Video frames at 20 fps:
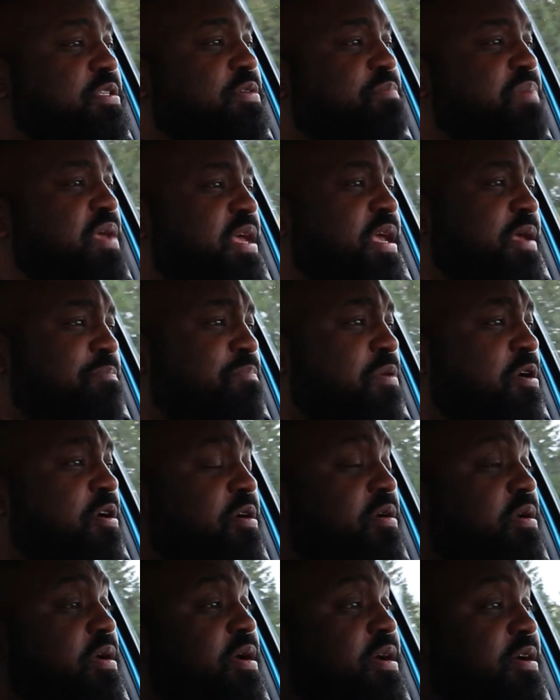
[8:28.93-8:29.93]
to be
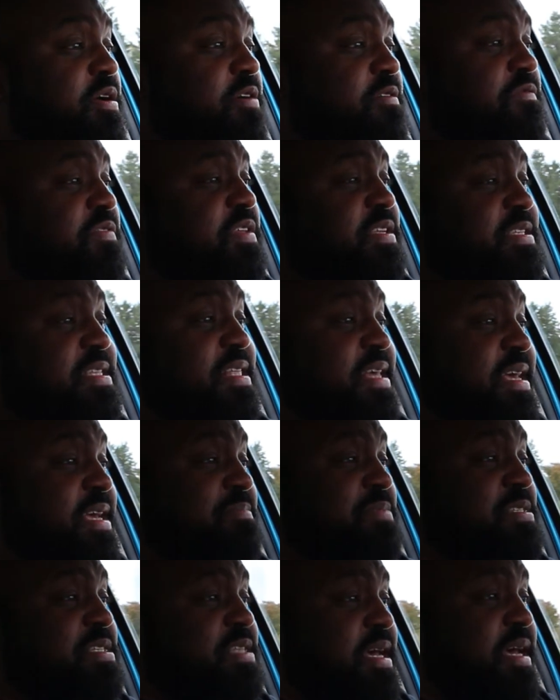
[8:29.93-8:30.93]
part of the
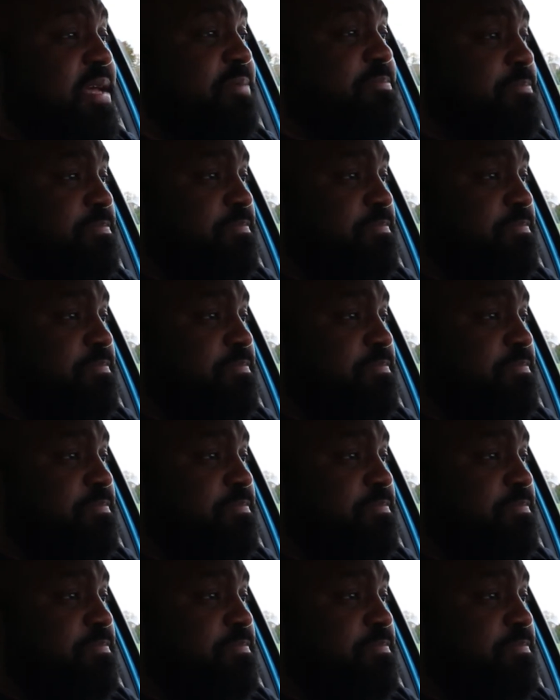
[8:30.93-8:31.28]
slam set,